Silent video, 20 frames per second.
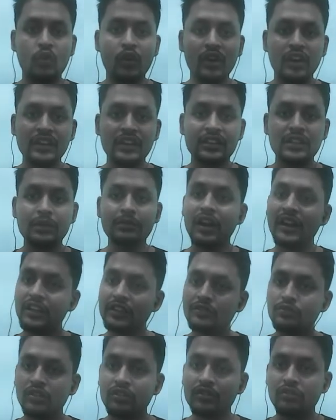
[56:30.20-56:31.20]
180
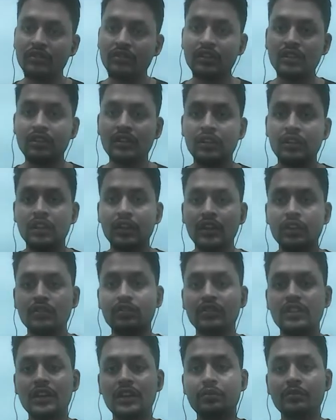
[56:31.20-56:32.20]
minus 120.
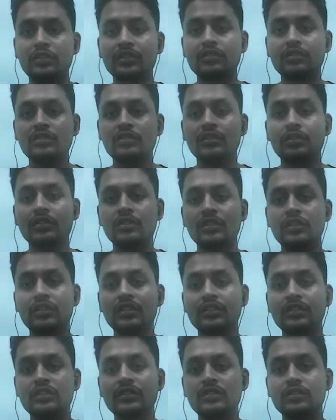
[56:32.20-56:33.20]
So that means
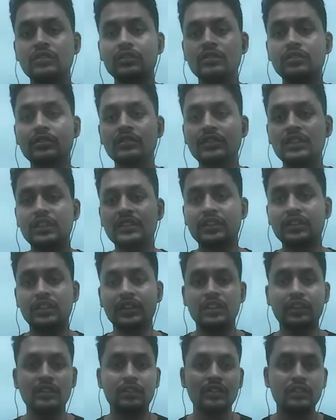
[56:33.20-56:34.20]
60
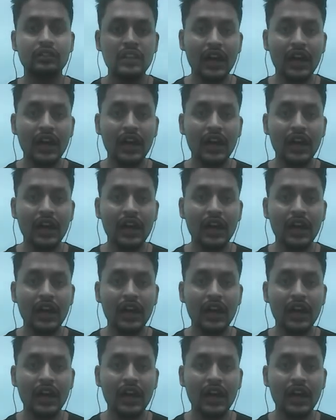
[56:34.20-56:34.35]
degree.